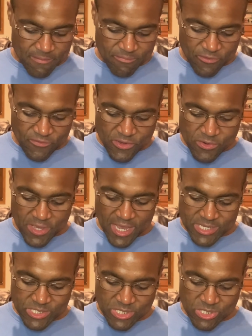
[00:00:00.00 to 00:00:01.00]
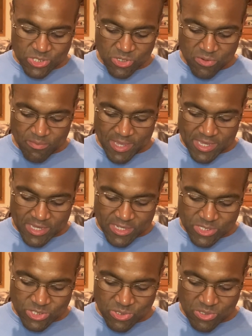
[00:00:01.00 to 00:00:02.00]
few cases do make
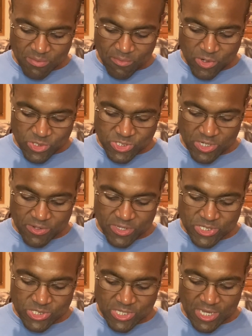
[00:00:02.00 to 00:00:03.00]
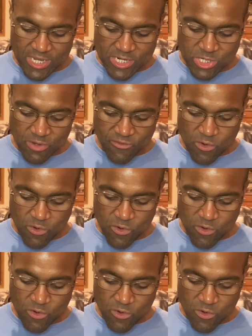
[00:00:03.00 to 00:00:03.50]
it to the more serious stage of